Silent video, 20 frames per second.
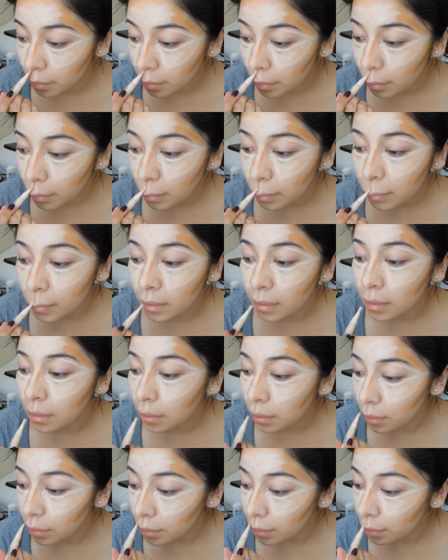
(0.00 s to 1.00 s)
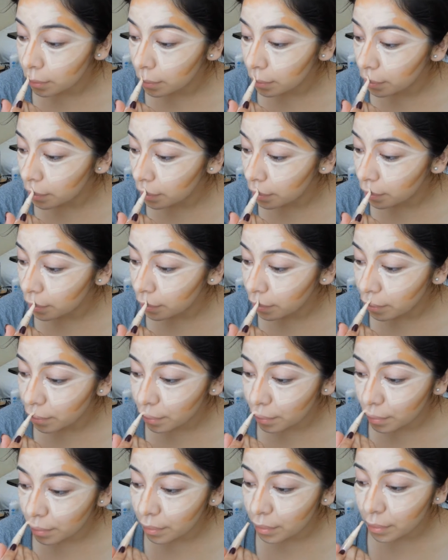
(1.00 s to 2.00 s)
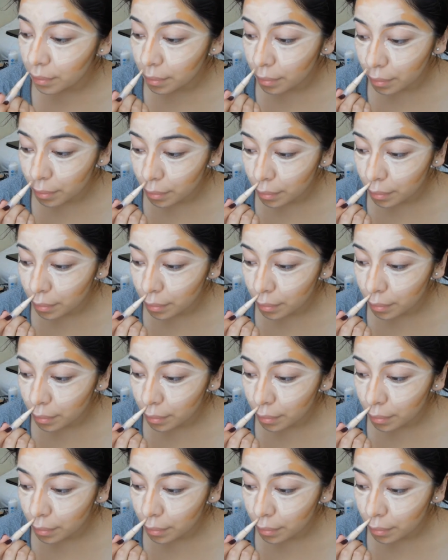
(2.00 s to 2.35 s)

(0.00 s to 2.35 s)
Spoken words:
Nobody speaks.